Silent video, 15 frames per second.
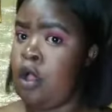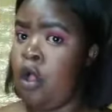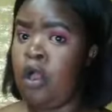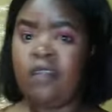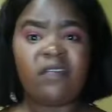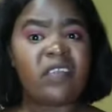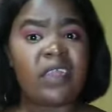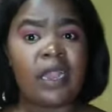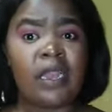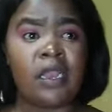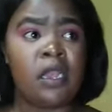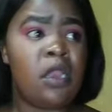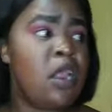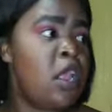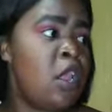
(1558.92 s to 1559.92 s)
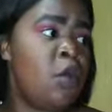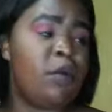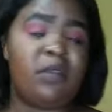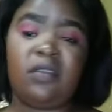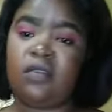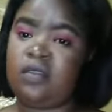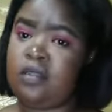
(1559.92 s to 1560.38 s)
All of a sudden, he
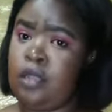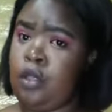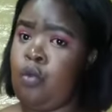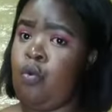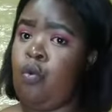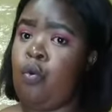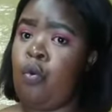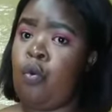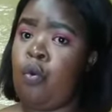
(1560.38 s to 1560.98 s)
wants to see you.